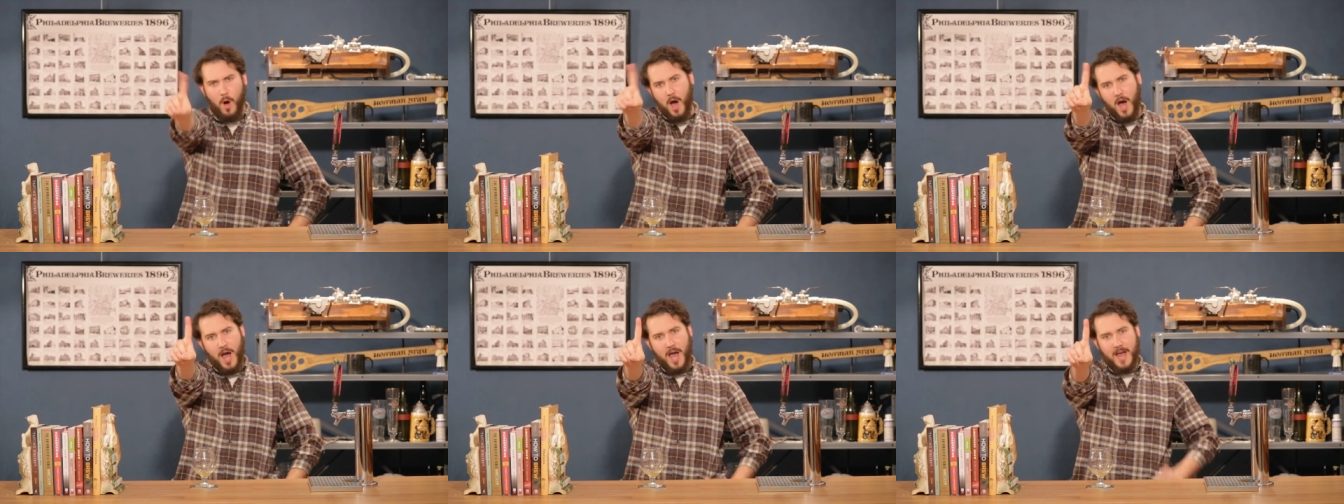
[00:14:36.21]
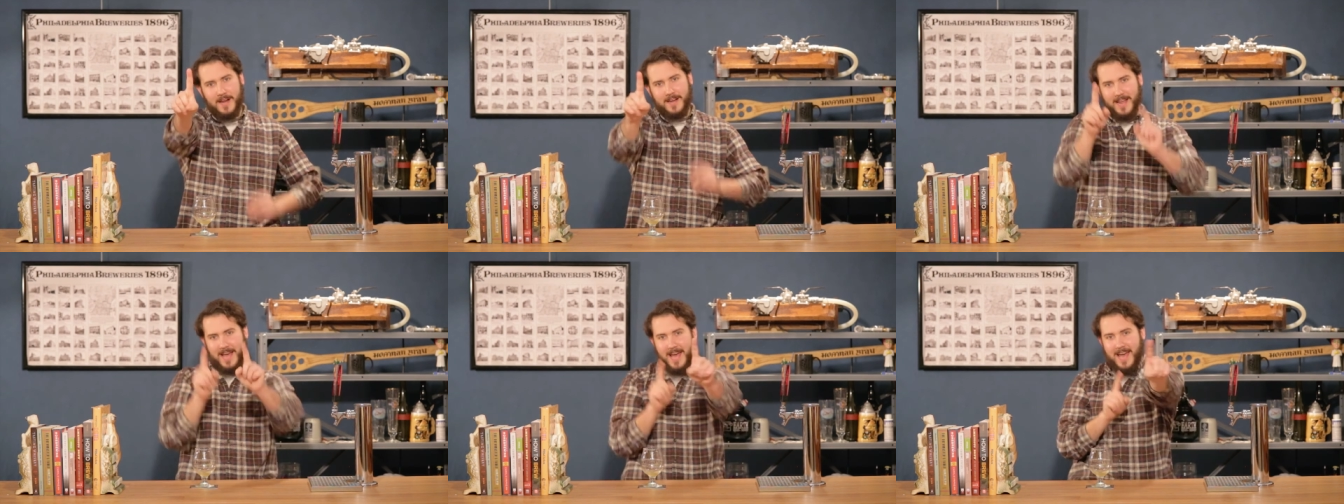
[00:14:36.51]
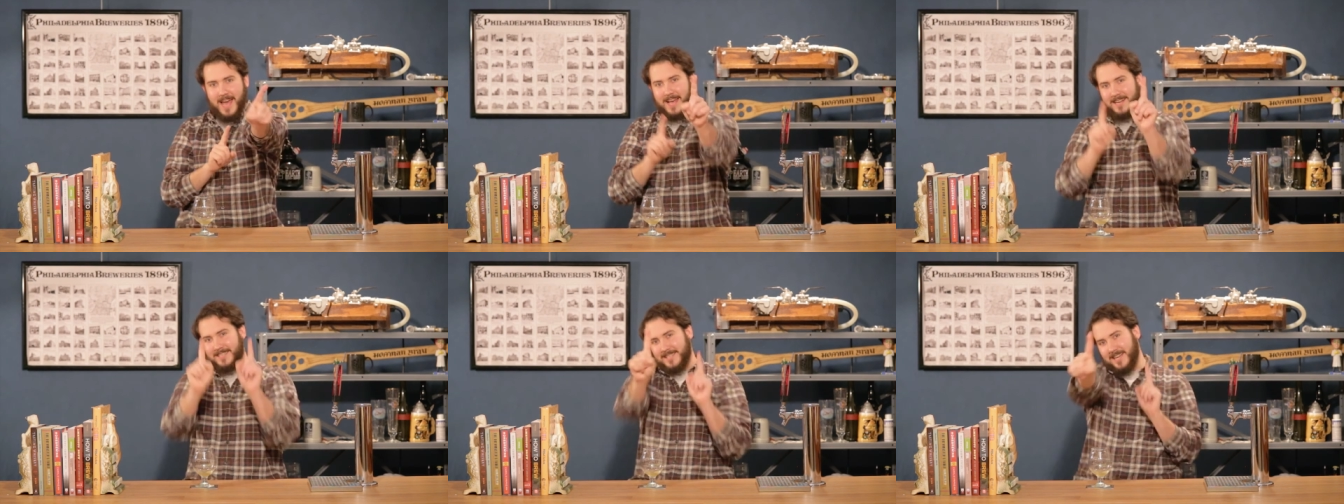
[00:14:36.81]
One
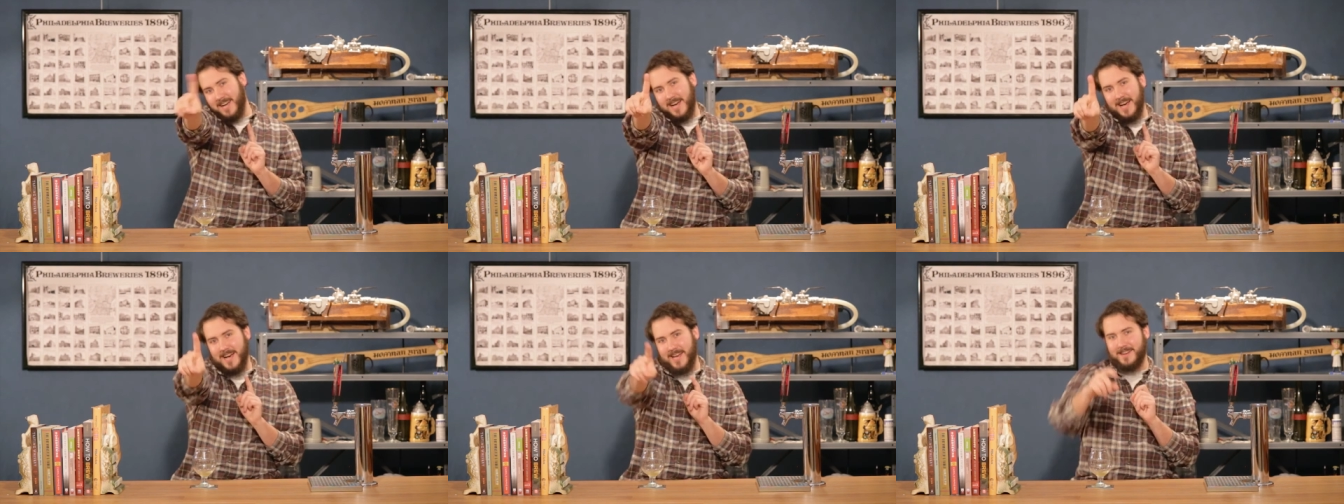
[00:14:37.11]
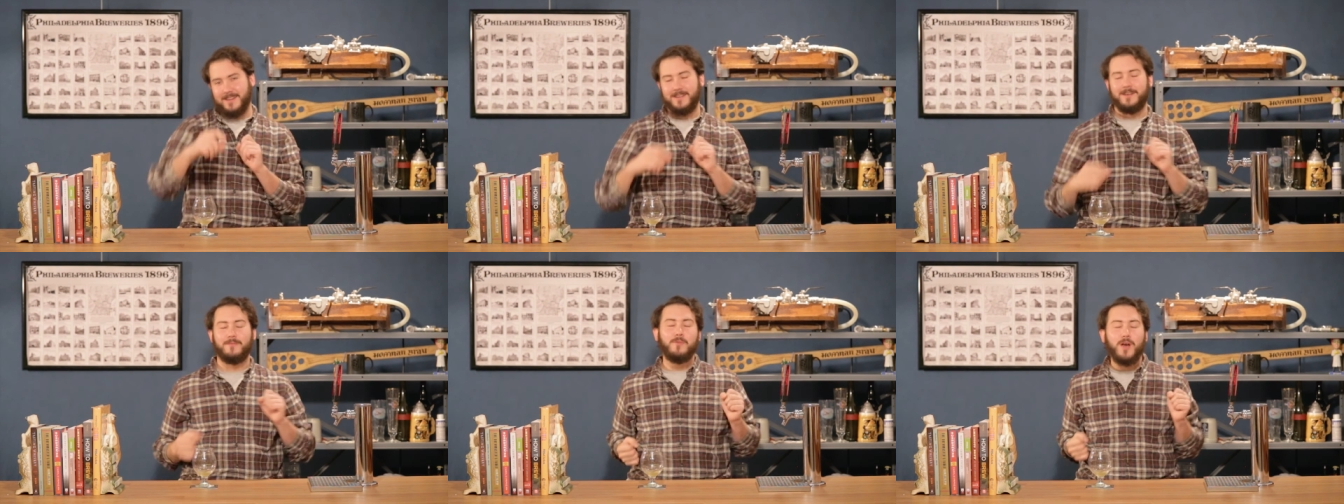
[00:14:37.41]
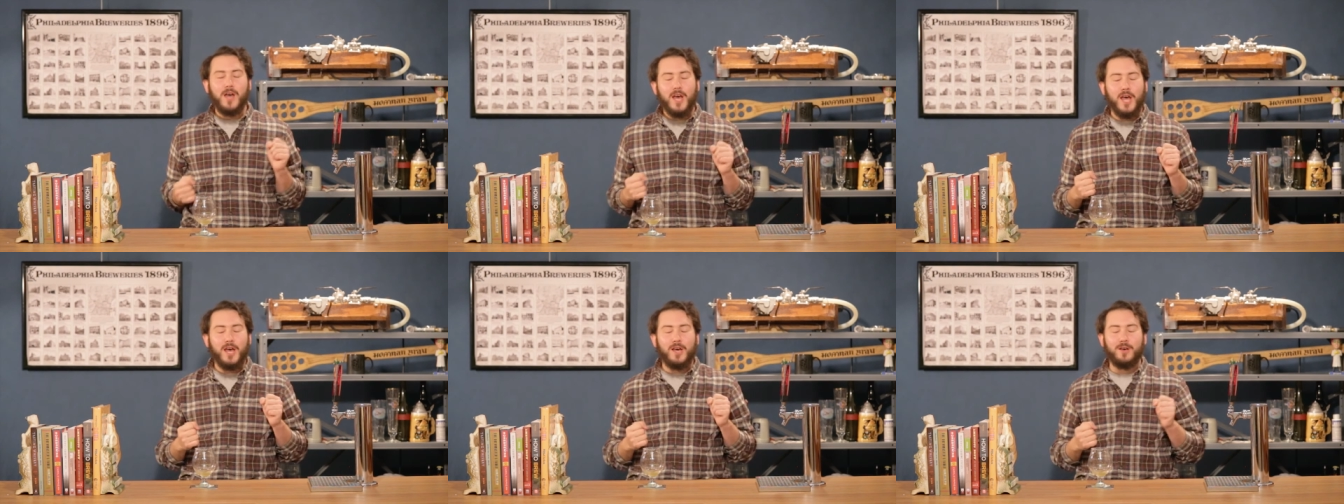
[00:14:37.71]
and done.
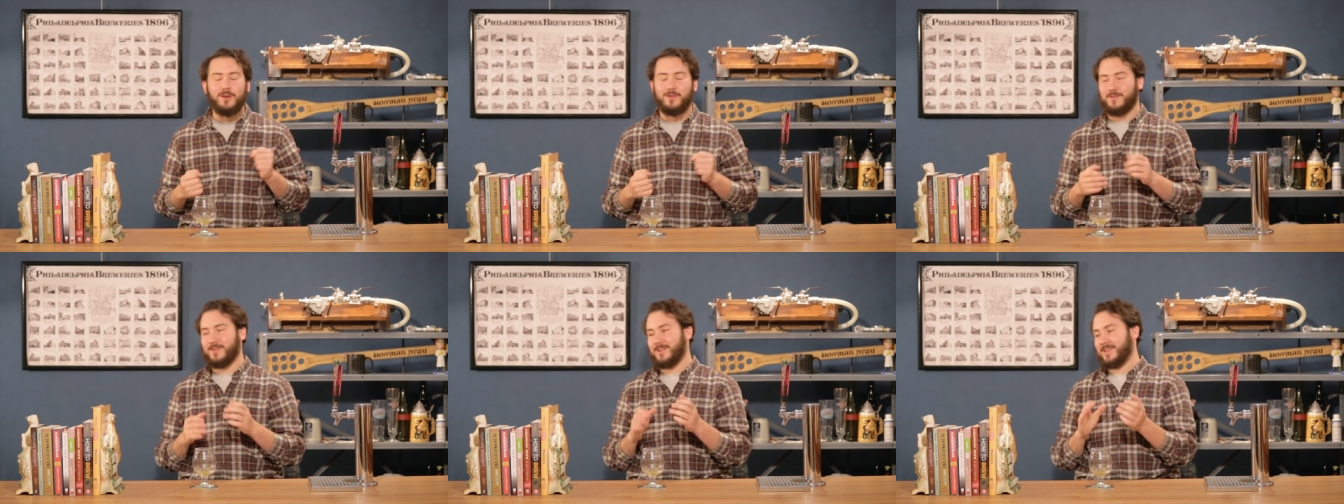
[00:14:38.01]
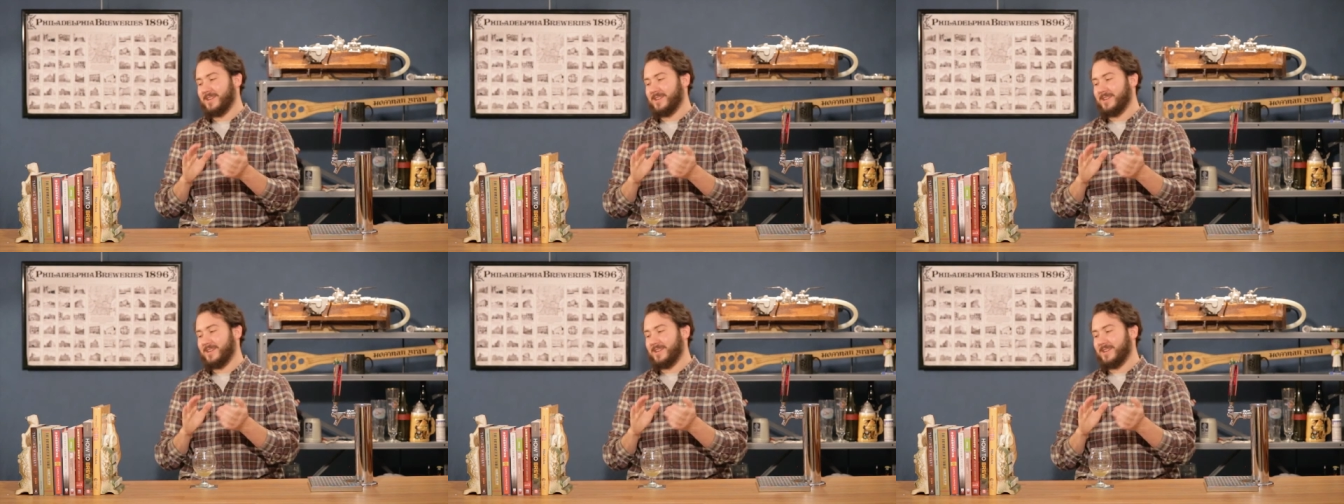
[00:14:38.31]
Woo!